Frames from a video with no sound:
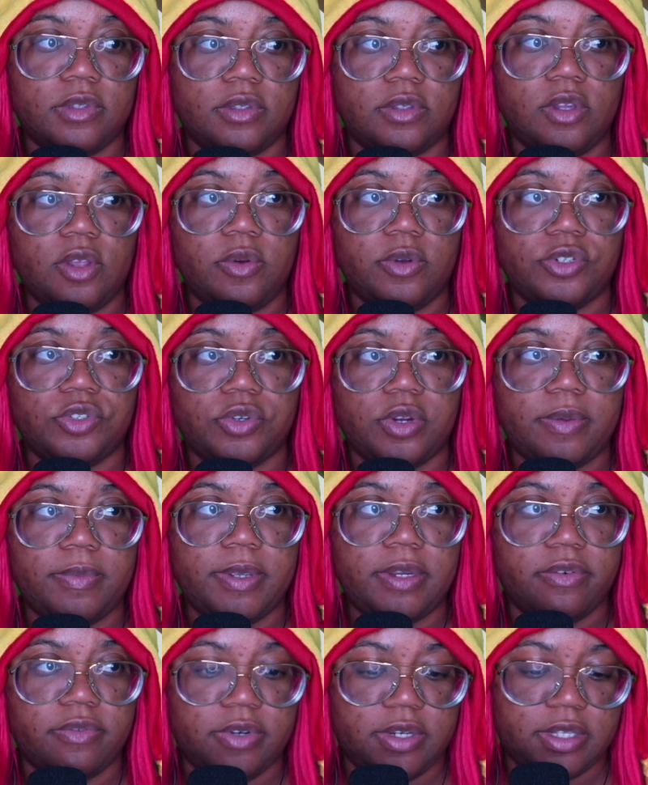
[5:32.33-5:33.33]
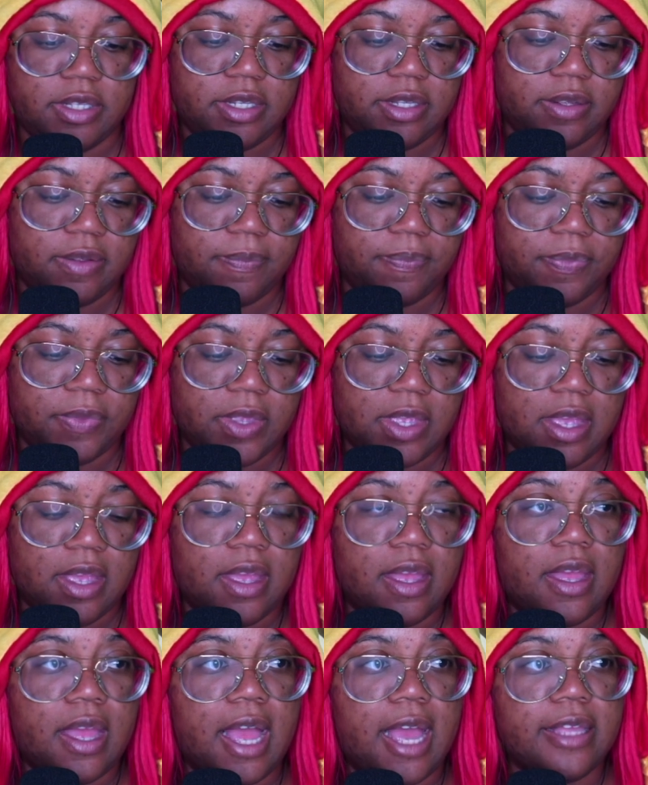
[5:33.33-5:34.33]
No enjoyment? Really?
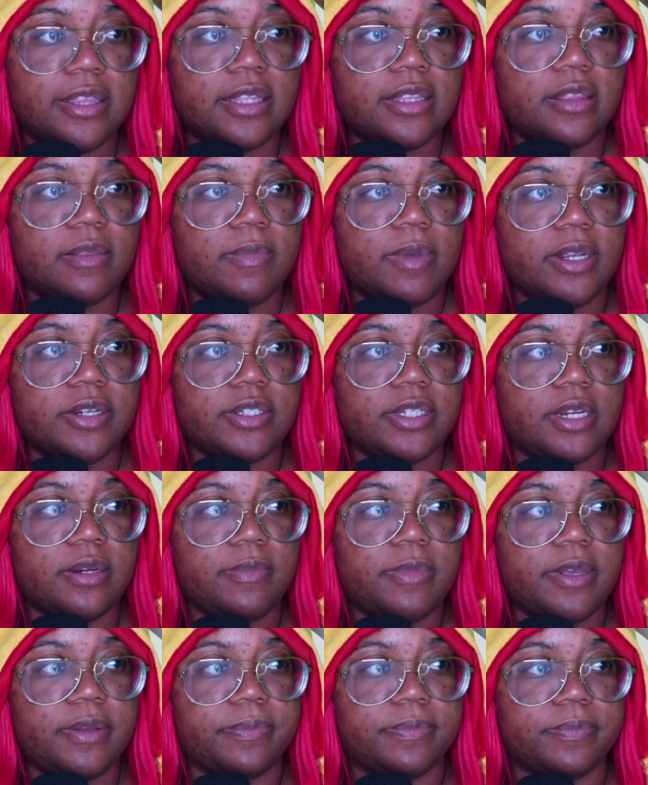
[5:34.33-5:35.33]
I think the mayor set him up.